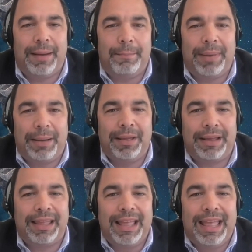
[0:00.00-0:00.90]
public.
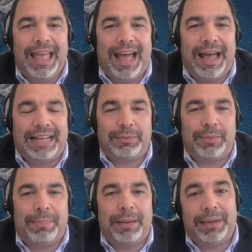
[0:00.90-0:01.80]
As it
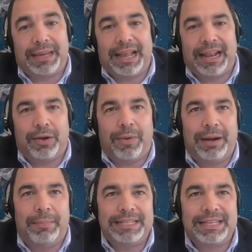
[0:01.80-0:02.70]
went public and got
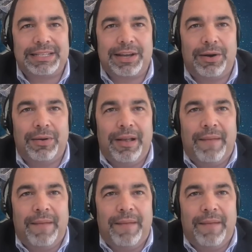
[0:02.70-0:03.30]
acquired by Cisco.